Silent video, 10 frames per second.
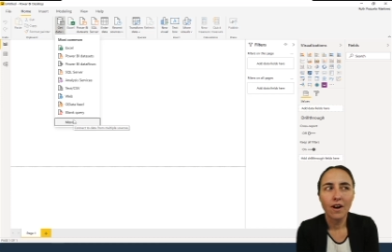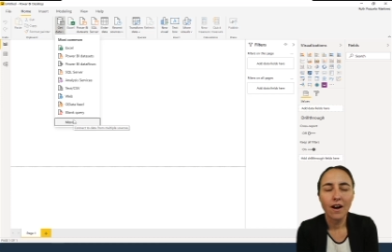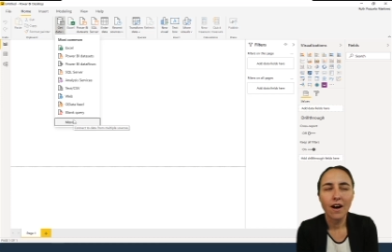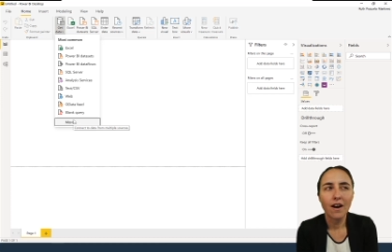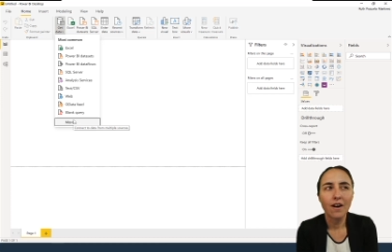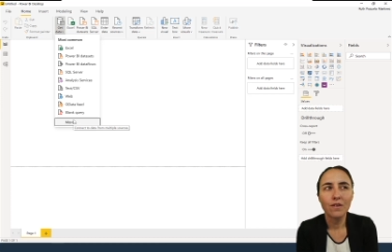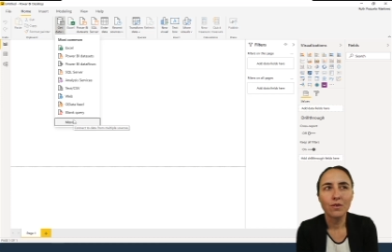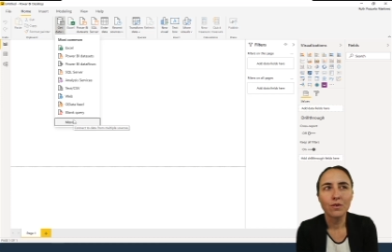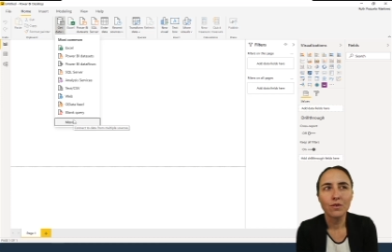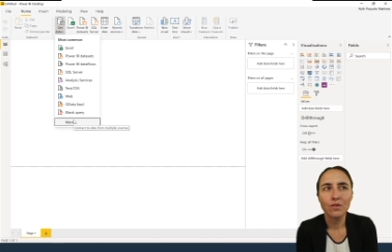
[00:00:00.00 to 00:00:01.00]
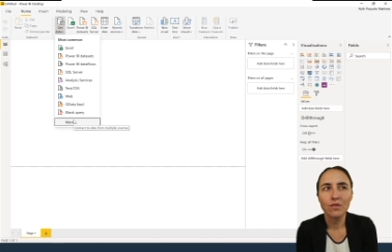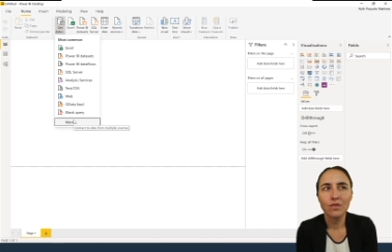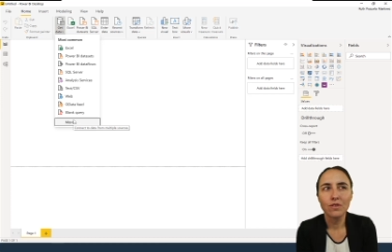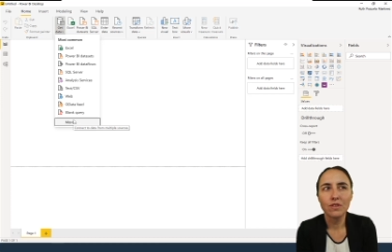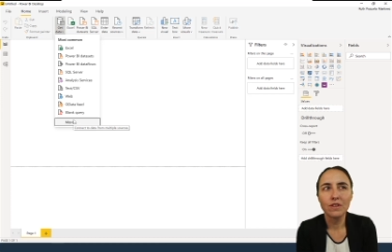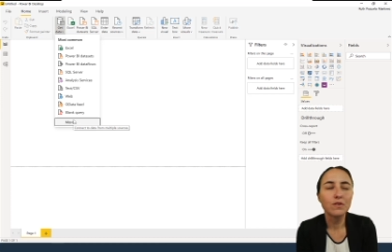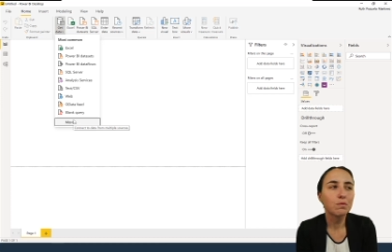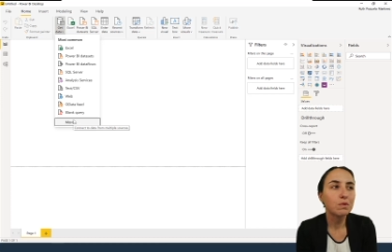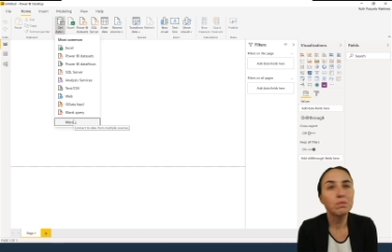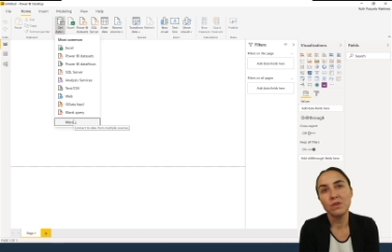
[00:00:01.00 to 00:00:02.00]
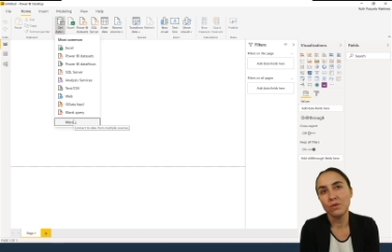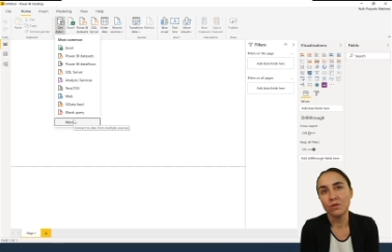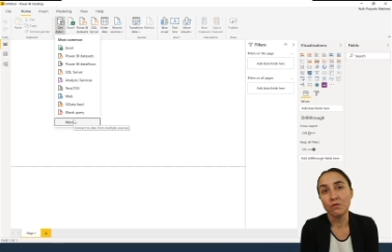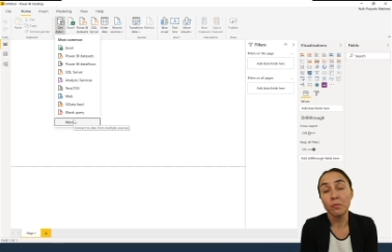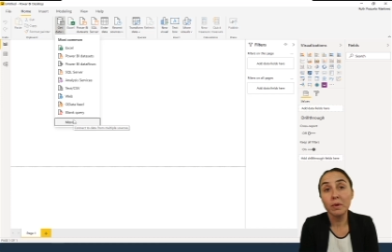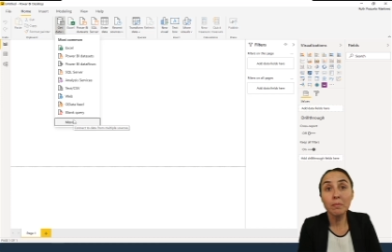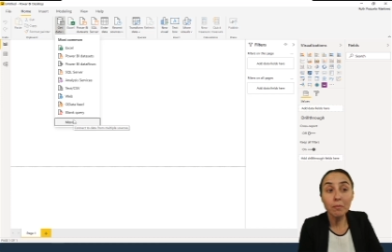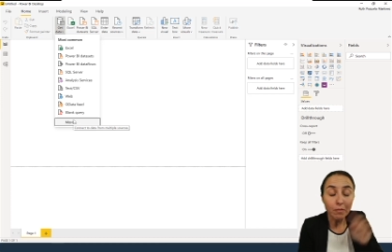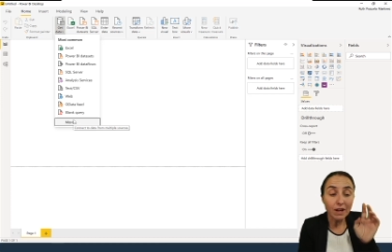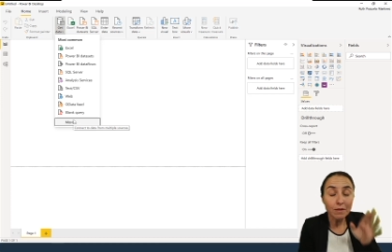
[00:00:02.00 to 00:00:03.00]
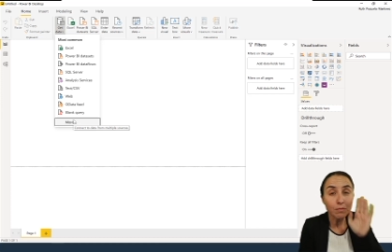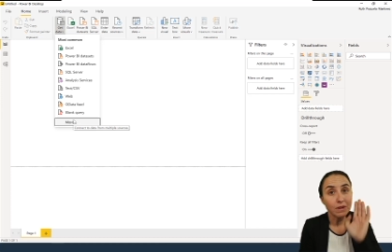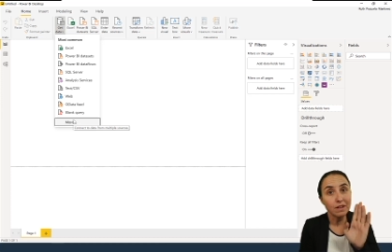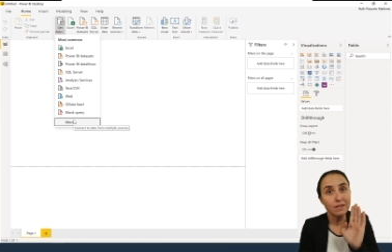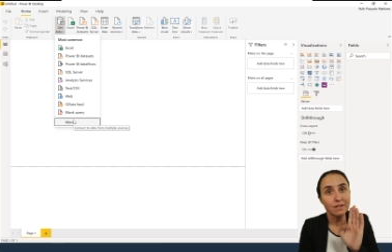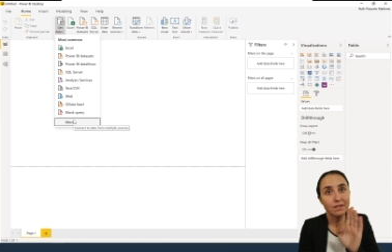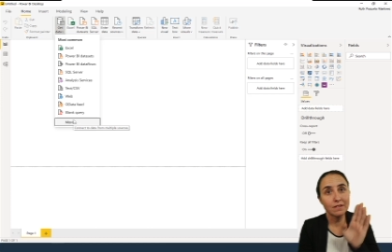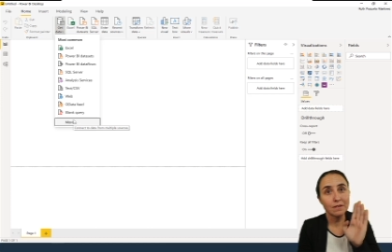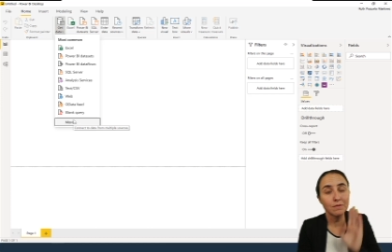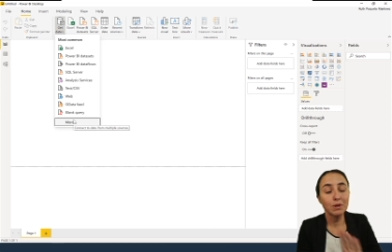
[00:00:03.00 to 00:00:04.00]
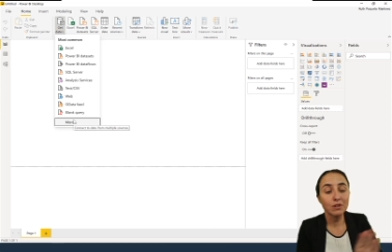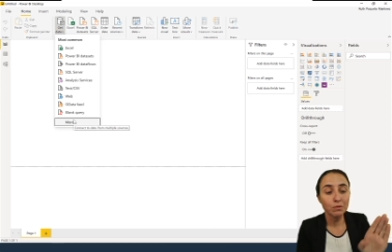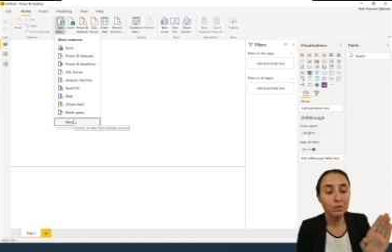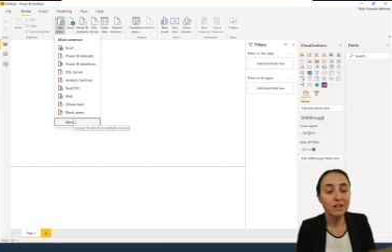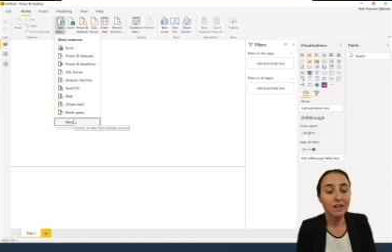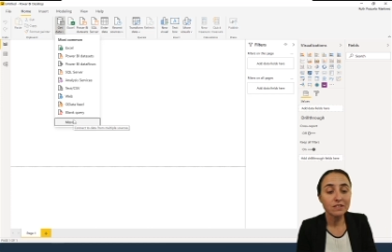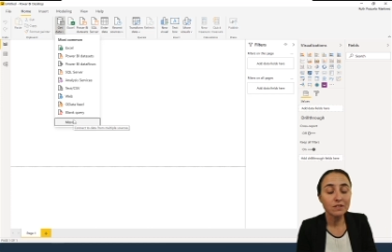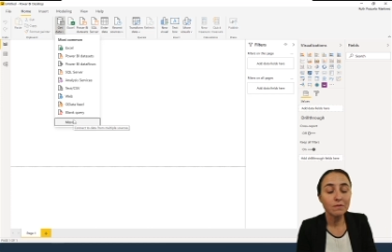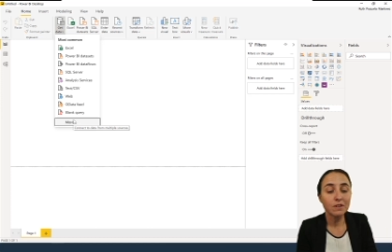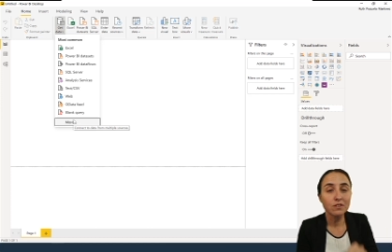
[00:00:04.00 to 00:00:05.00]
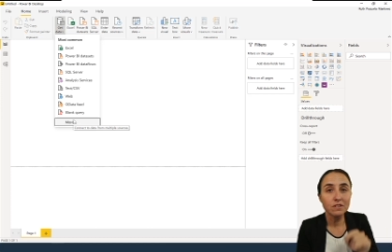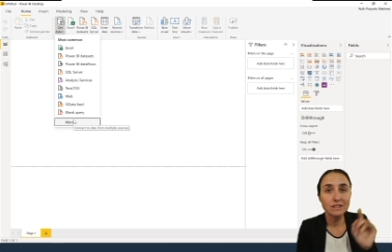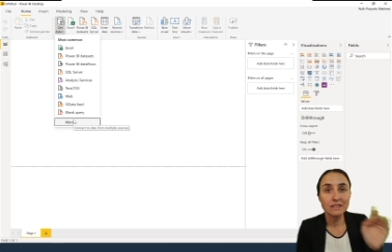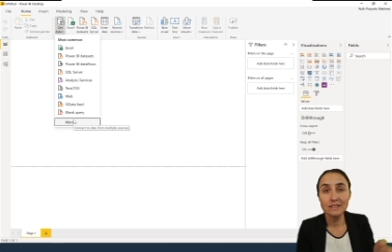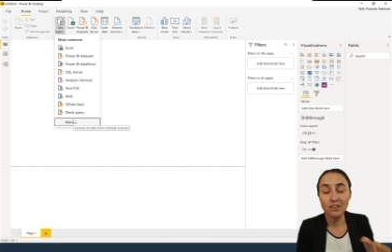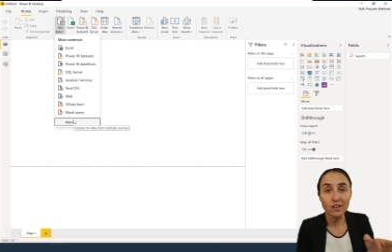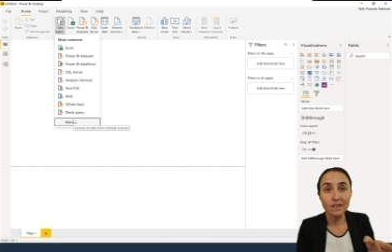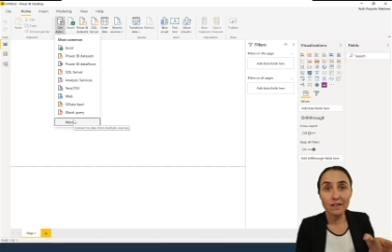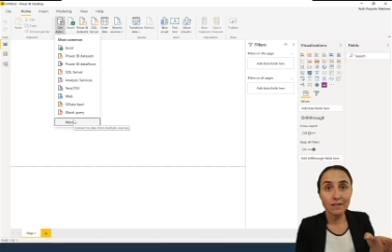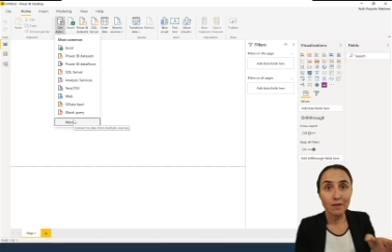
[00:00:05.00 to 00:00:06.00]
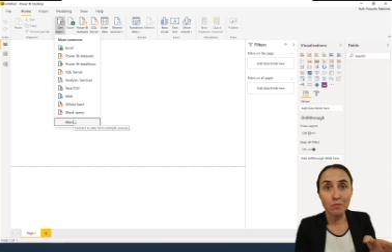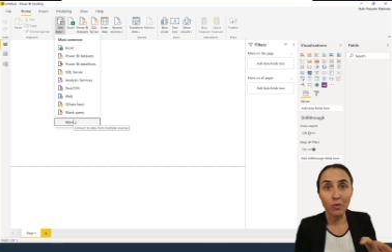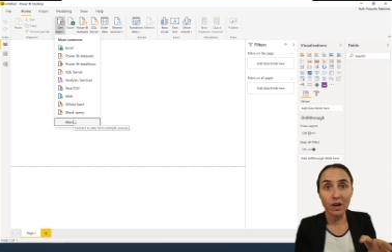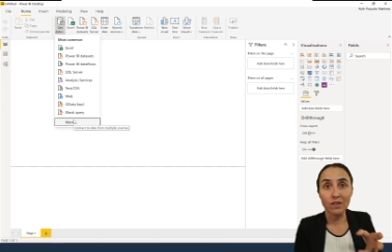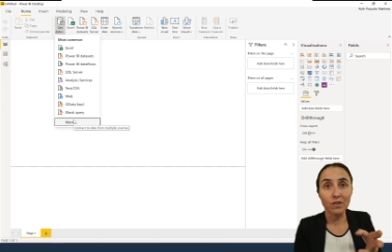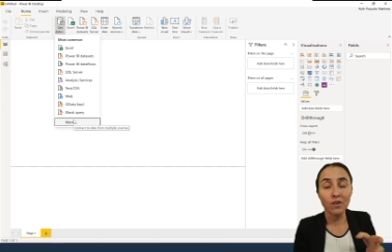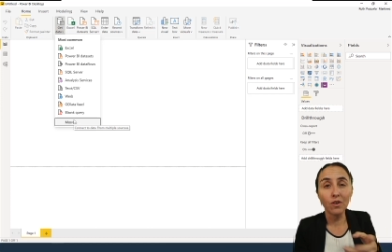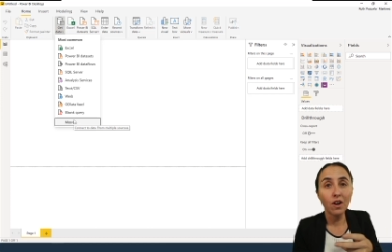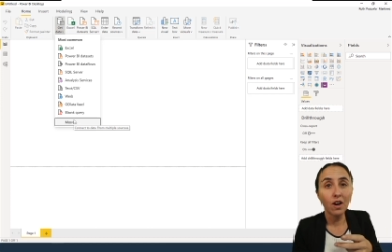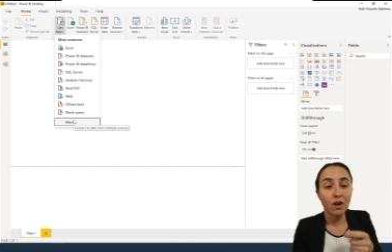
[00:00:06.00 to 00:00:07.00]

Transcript: how this would be useful, but maybe because with custom visuals, it started the same way, you know.